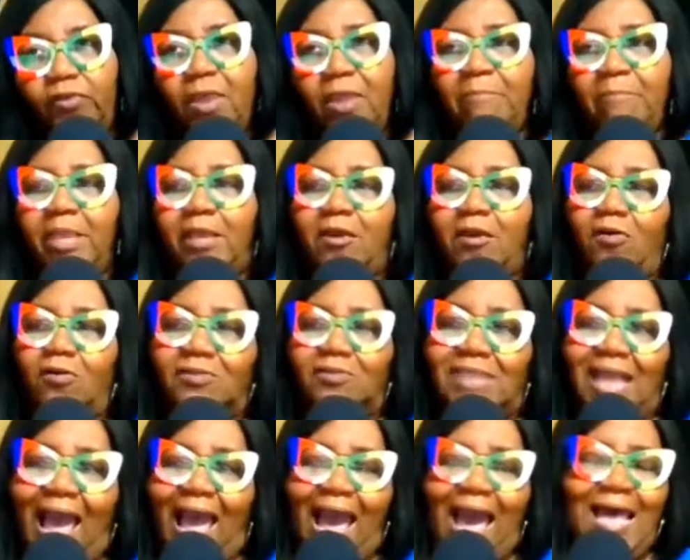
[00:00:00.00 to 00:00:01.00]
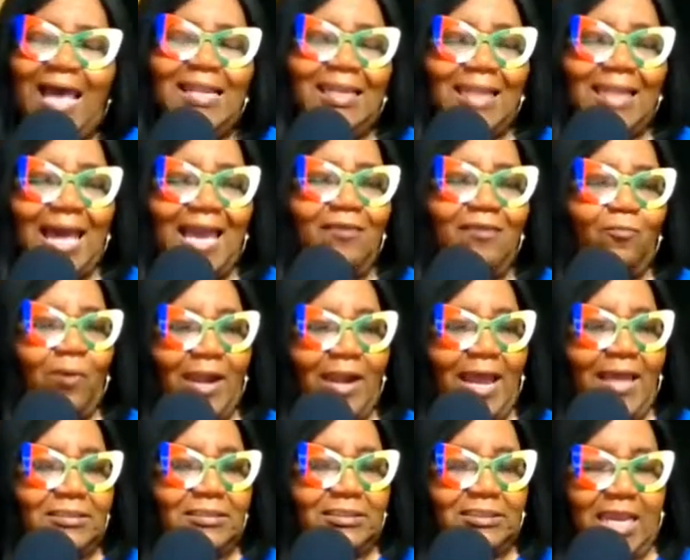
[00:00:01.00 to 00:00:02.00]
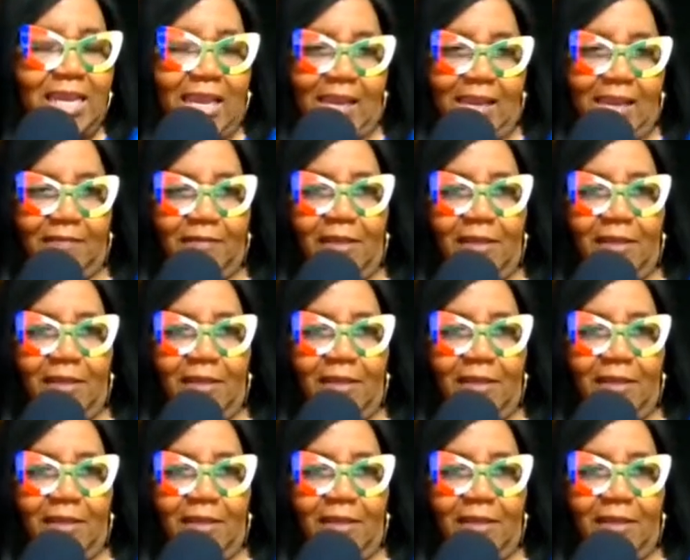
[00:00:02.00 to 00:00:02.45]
Because I like what I say.